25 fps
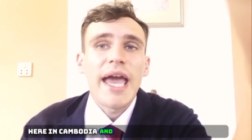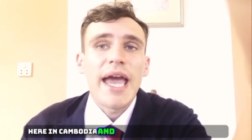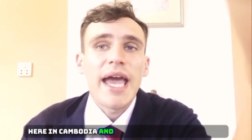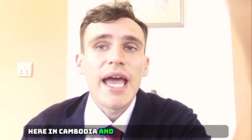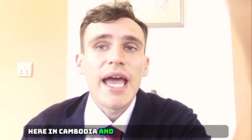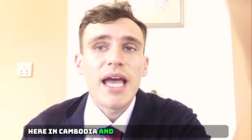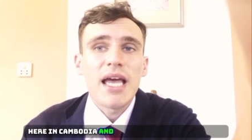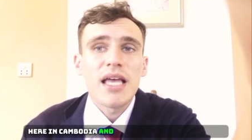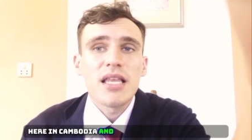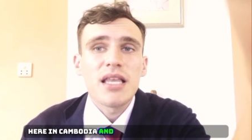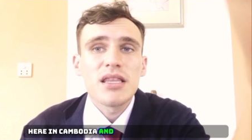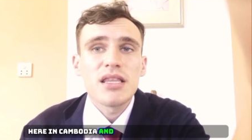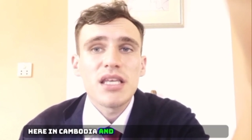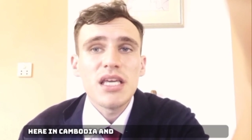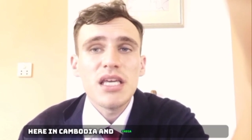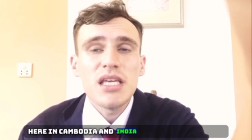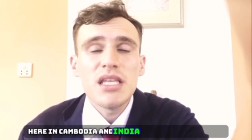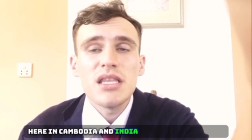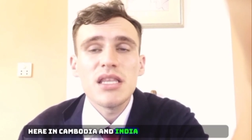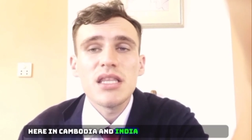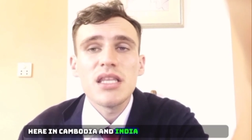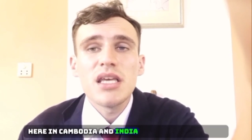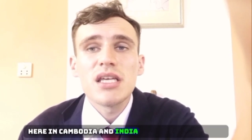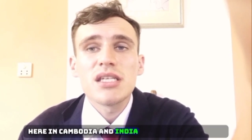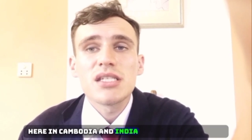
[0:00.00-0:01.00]
and
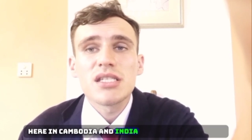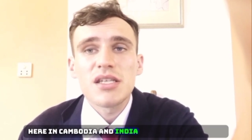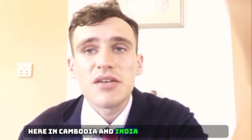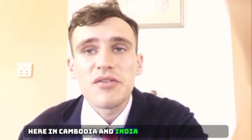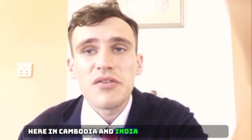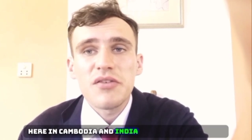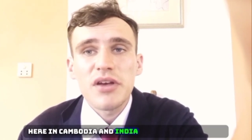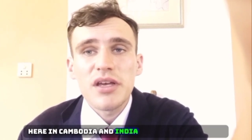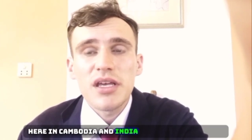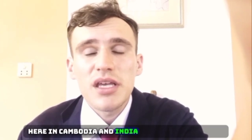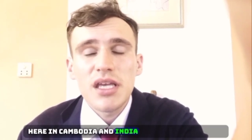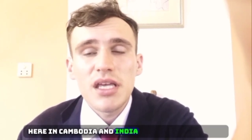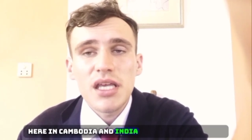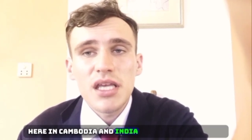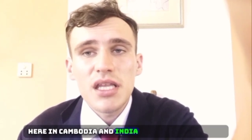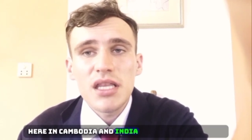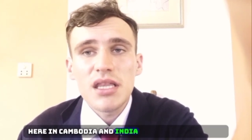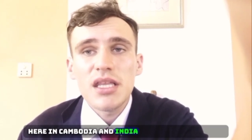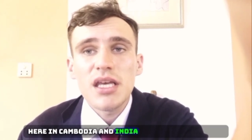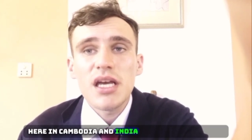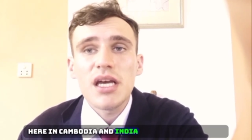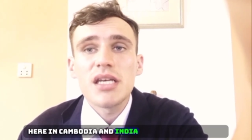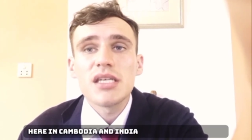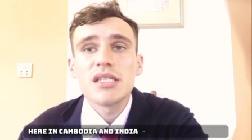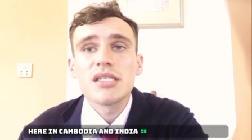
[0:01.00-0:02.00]
India is, uh,
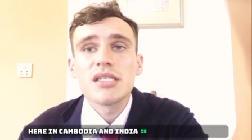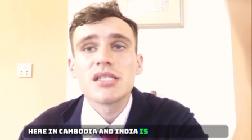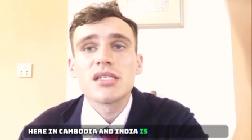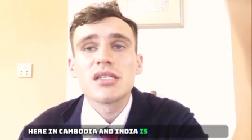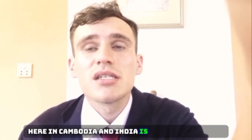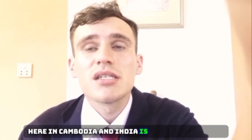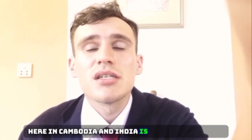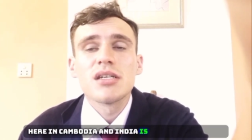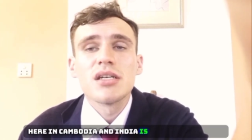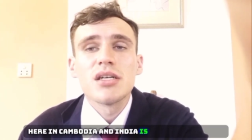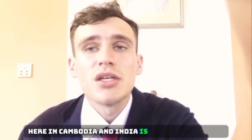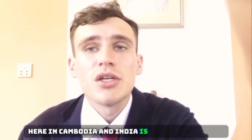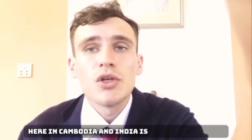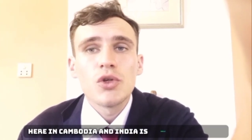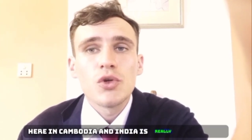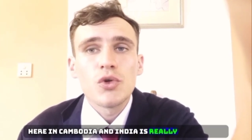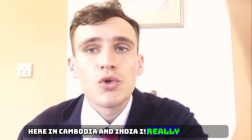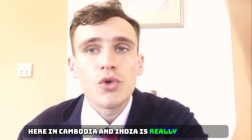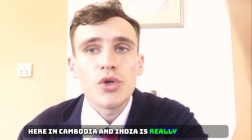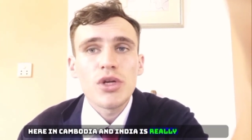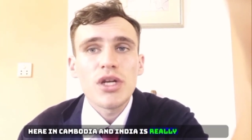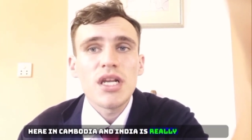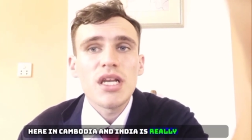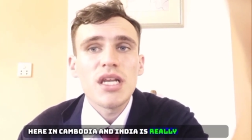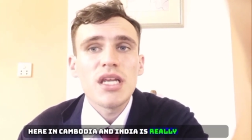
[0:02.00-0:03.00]
India is
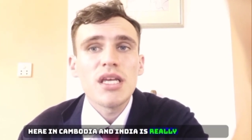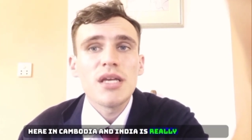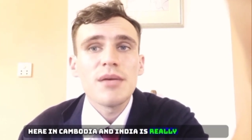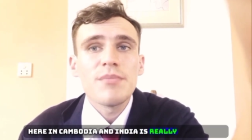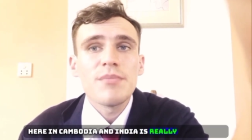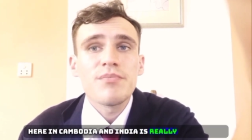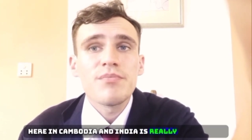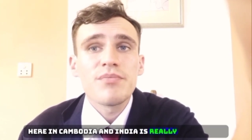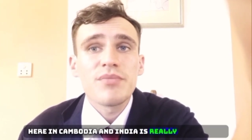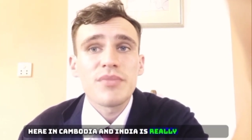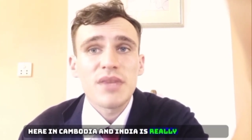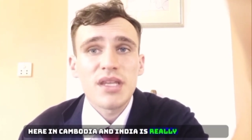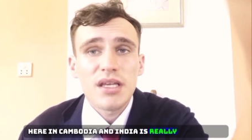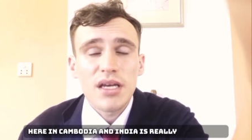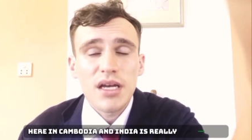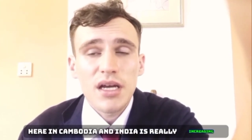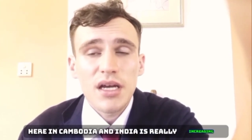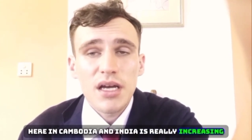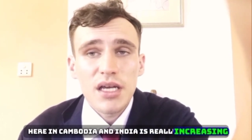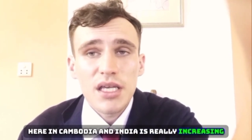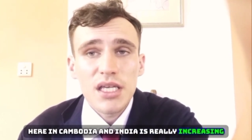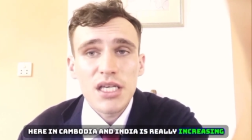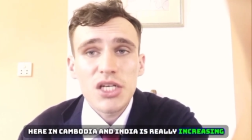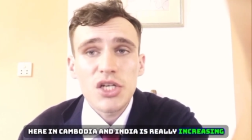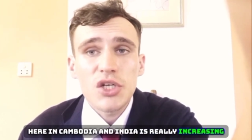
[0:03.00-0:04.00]
really
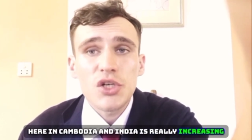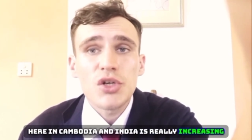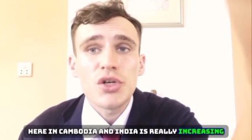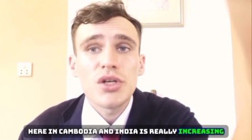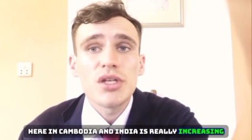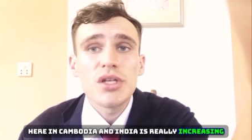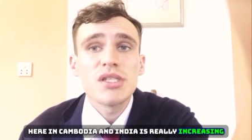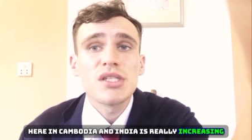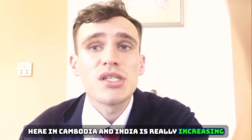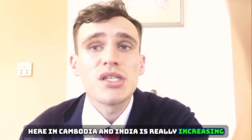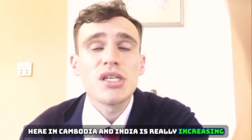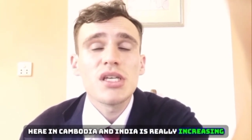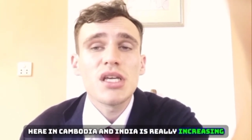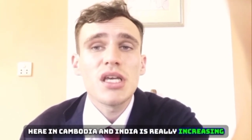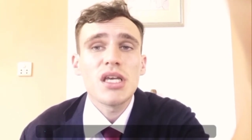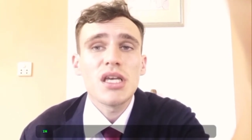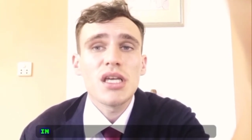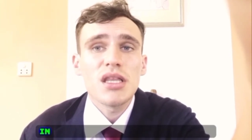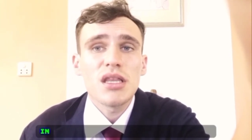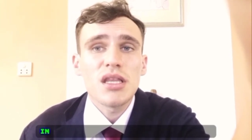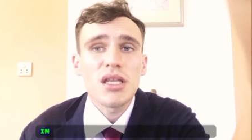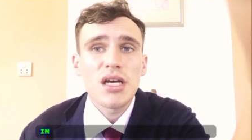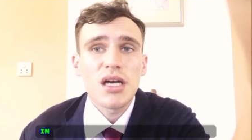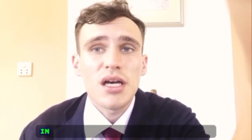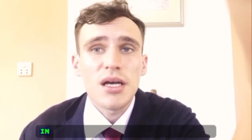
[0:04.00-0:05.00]
uh, increasing
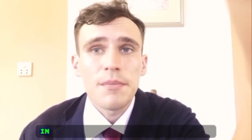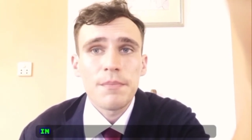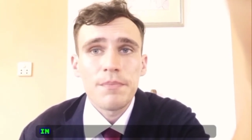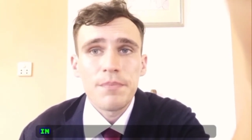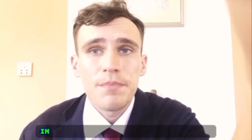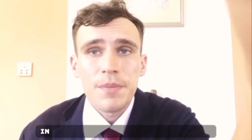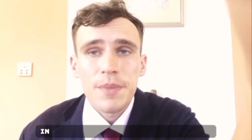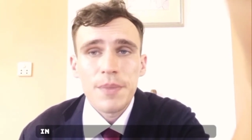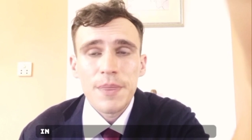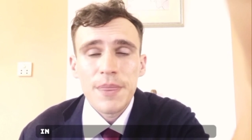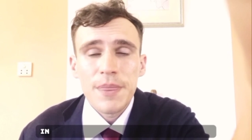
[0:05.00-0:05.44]
in uh,